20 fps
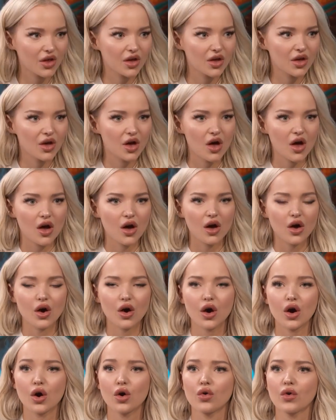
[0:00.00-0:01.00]
princess?
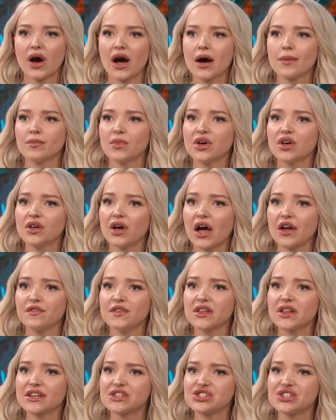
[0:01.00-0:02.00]
oh, um, I
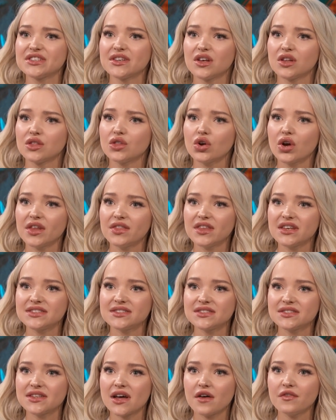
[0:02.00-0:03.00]
feel like she. Look at
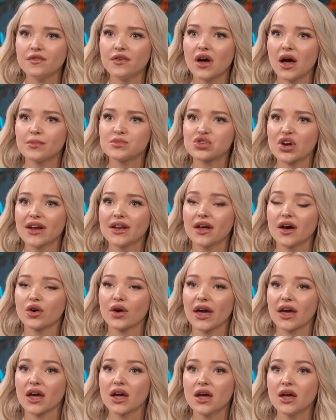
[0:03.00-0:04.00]
this stuff. Oh, I'm trying to.
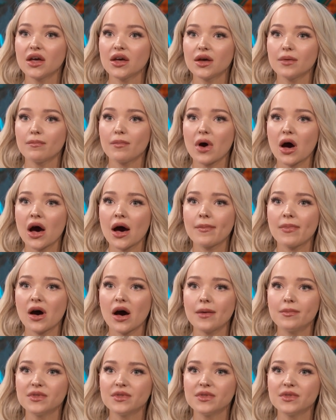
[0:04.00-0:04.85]
Okay. Yeah. Ba ba